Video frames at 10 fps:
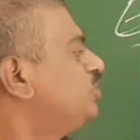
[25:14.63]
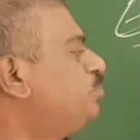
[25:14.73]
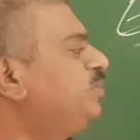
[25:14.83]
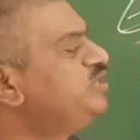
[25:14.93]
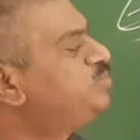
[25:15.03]

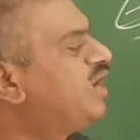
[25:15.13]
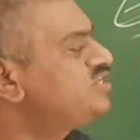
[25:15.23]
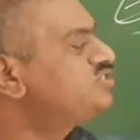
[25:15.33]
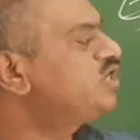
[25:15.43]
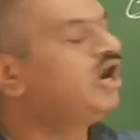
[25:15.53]
the peat
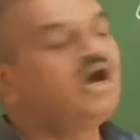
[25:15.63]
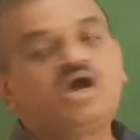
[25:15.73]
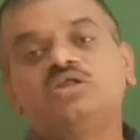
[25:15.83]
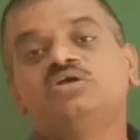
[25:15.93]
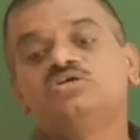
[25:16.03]
mass
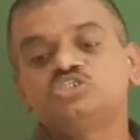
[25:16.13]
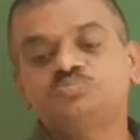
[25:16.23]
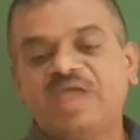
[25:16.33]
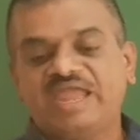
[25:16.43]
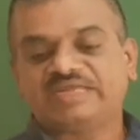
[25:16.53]
or
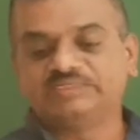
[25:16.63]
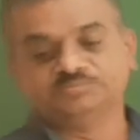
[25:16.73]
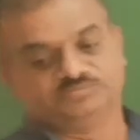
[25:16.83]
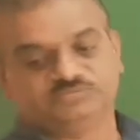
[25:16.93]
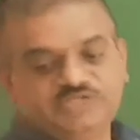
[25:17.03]

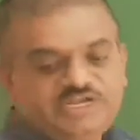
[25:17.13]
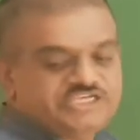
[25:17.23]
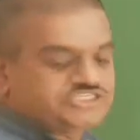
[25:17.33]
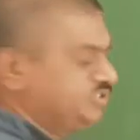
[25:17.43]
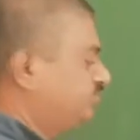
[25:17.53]
sphagnum.
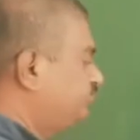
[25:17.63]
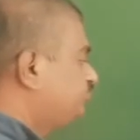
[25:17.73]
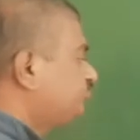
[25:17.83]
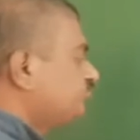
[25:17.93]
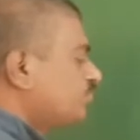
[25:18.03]
Next,
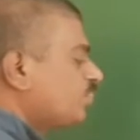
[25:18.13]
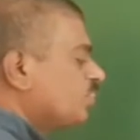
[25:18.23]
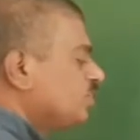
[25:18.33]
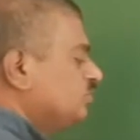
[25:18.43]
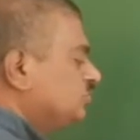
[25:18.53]

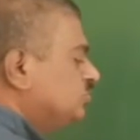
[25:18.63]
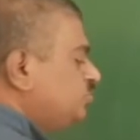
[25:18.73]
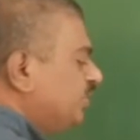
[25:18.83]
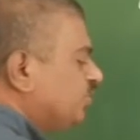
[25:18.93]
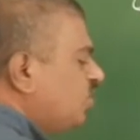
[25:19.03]

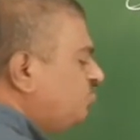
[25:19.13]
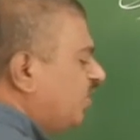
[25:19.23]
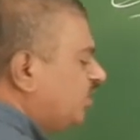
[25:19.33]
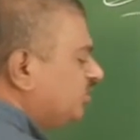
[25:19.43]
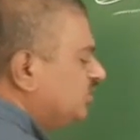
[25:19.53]
we go
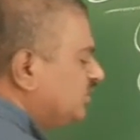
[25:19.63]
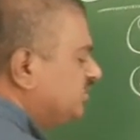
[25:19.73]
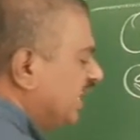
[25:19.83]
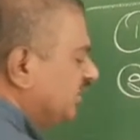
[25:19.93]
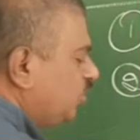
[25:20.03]
for
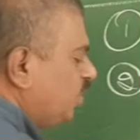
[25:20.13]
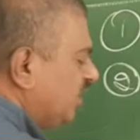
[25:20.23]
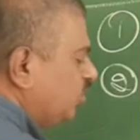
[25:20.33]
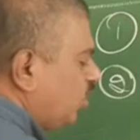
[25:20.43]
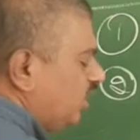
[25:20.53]
the other
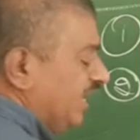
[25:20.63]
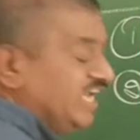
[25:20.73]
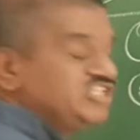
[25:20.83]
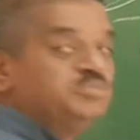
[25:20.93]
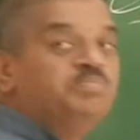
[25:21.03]
one called
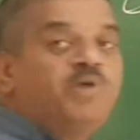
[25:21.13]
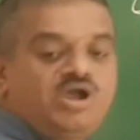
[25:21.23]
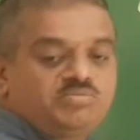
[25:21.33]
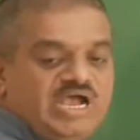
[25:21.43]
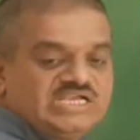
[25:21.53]
as
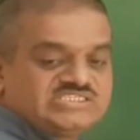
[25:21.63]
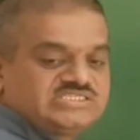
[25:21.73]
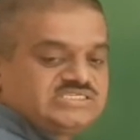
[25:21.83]
bog mass.